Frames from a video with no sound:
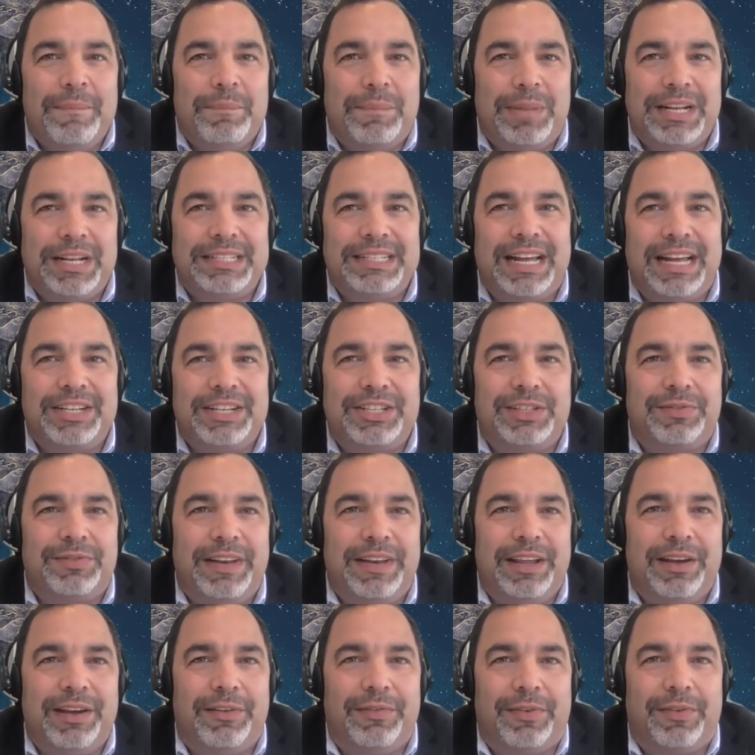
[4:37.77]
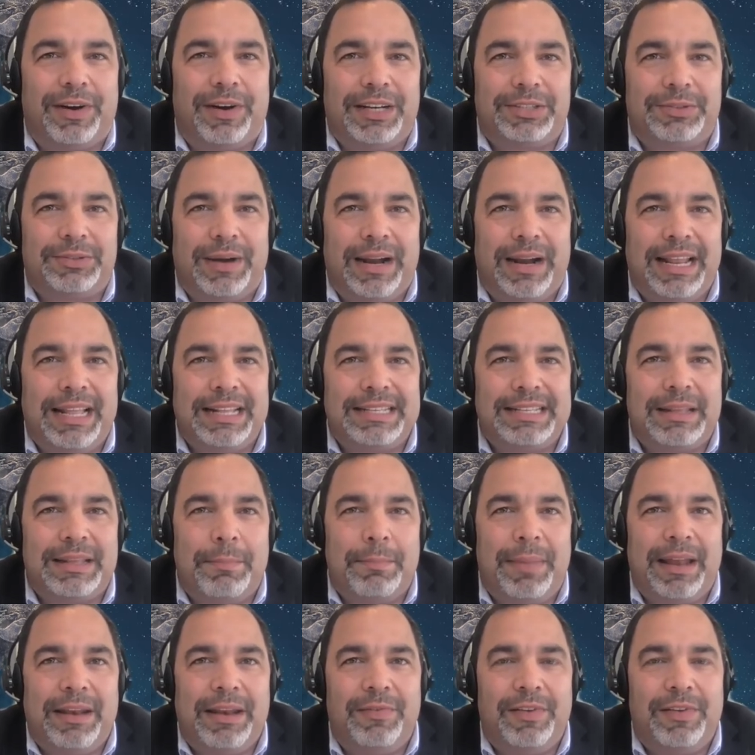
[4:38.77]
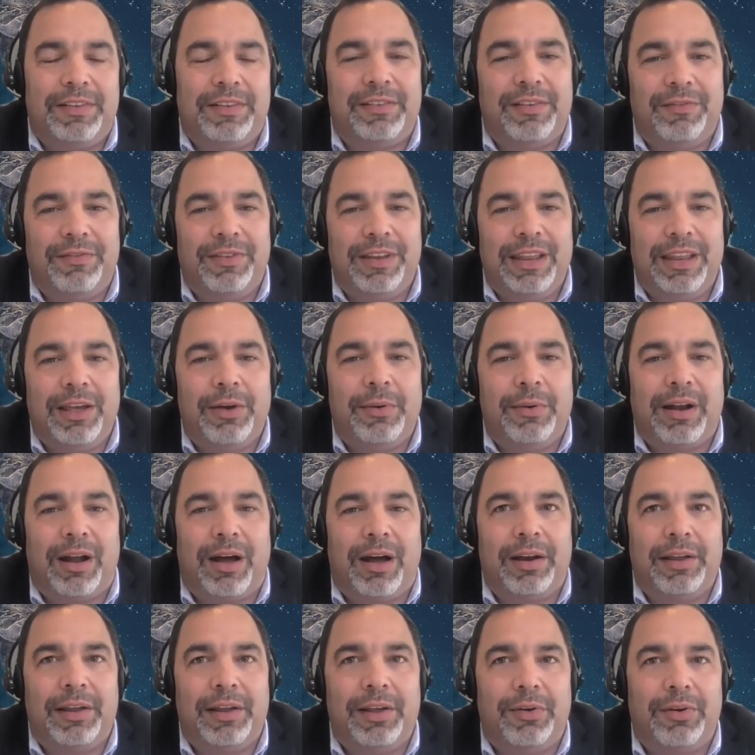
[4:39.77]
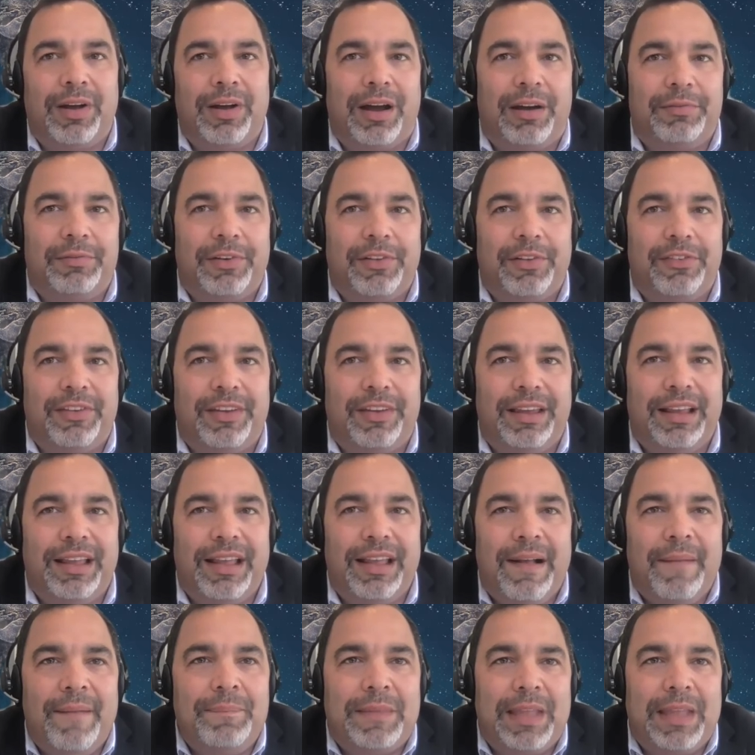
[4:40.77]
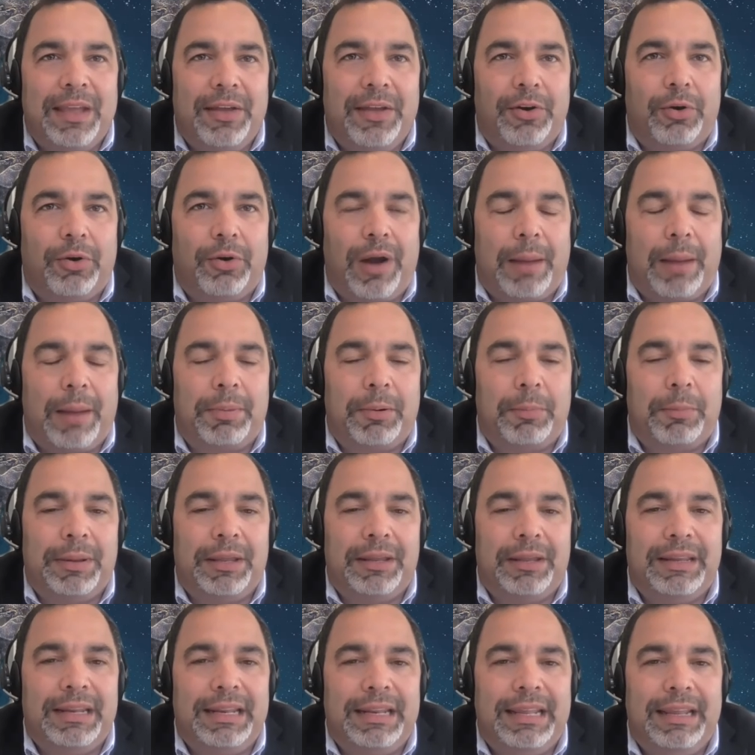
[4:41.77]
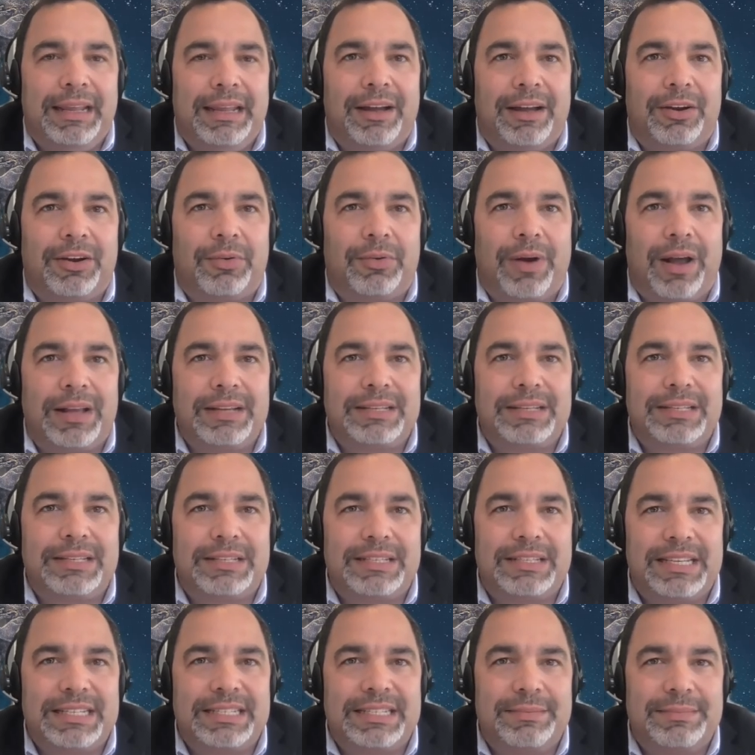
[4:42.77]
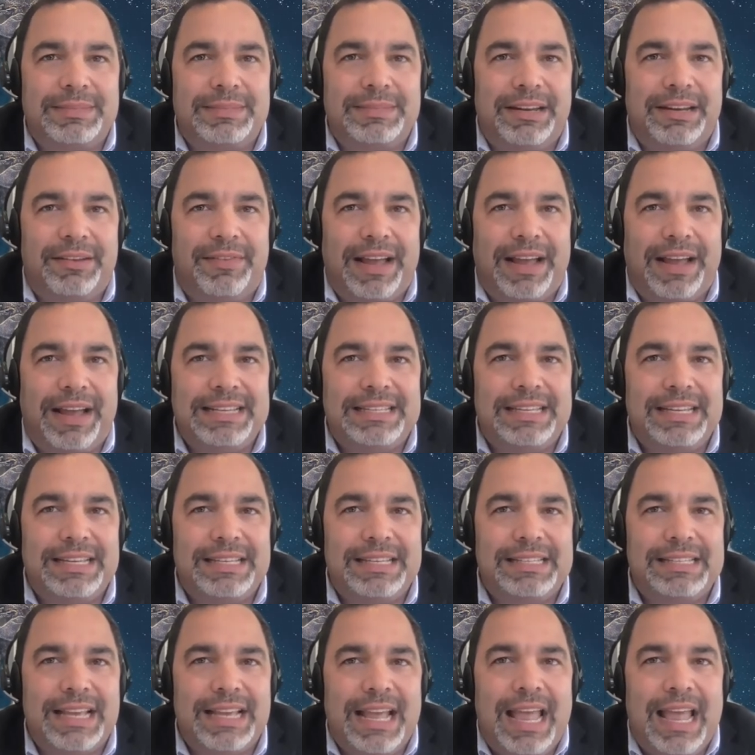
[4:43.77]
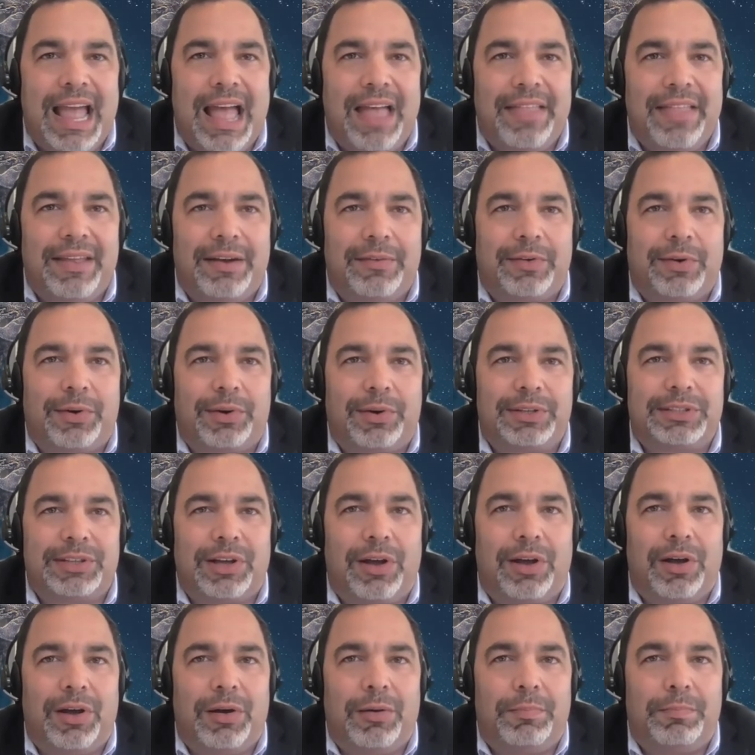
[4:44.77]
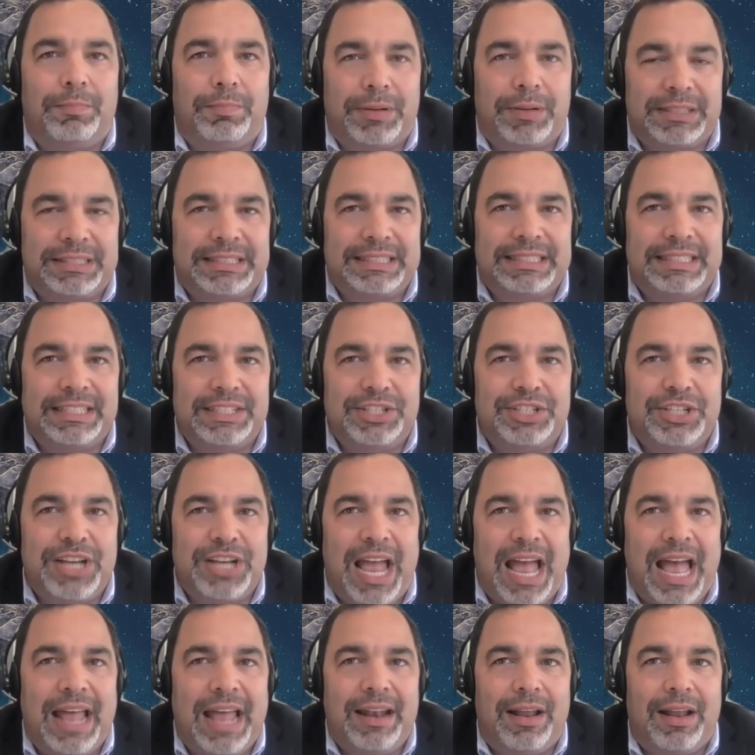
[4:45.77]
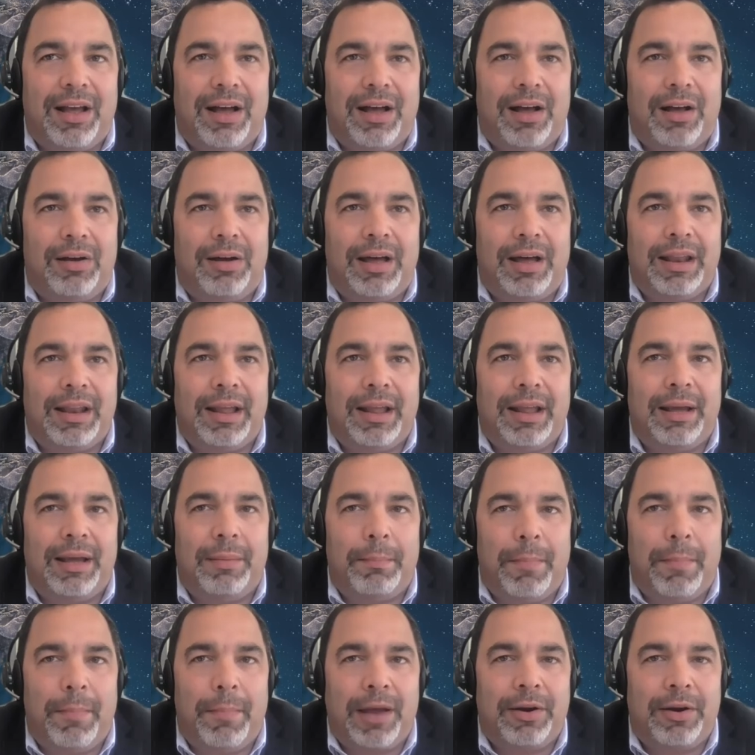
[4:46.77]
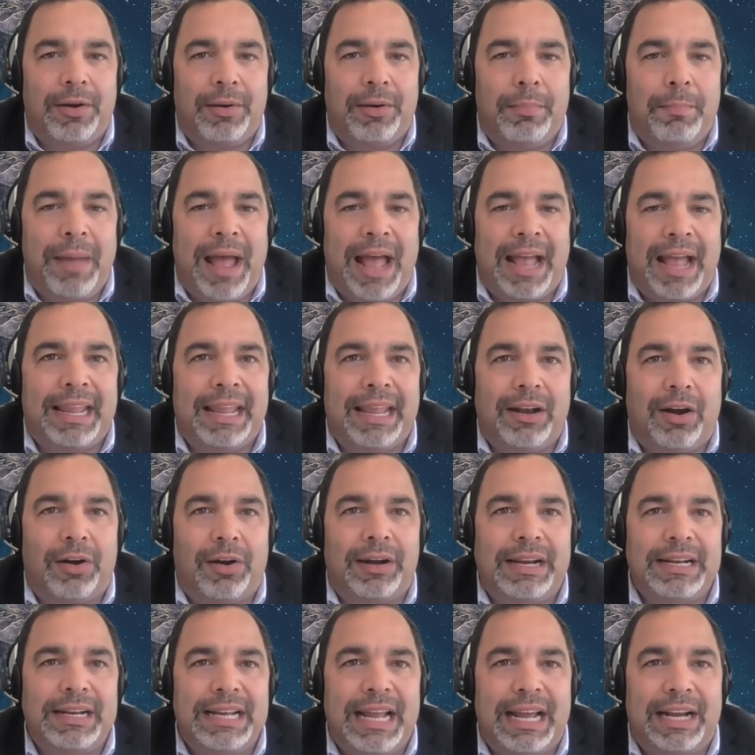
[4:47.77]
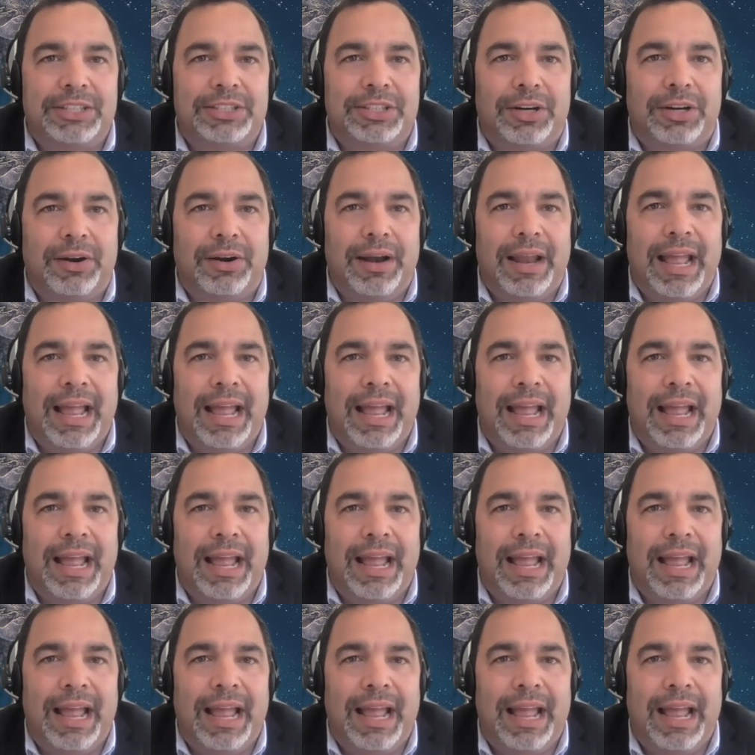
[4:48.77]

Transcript: But it's not just video for us, right? It's the benefits of video and audio conferencing, interoperability across systems and devices, and then, of course, all persistent chat, all on a modern backend architecture.